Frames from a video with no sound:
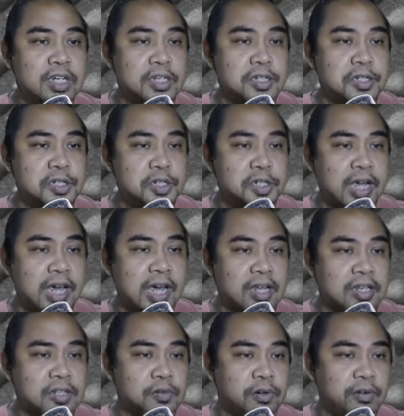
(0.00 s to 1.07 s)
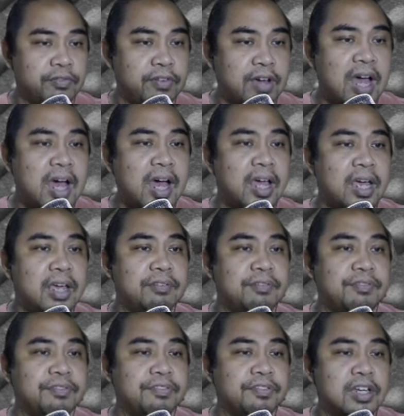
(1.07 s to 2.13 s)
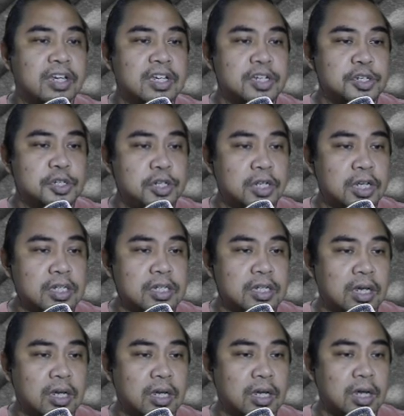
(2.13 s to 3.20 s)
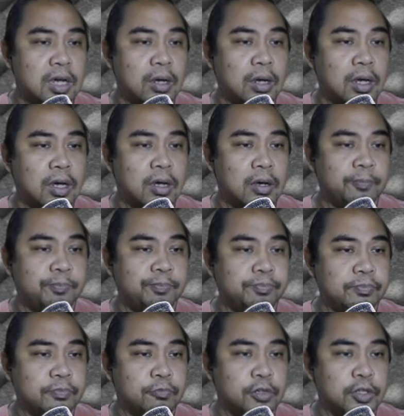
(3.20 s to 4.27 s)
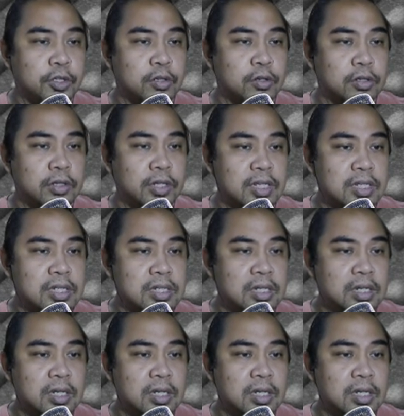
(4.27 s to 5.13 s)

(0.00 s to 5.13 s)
She has revive. She has uh um what do you call this?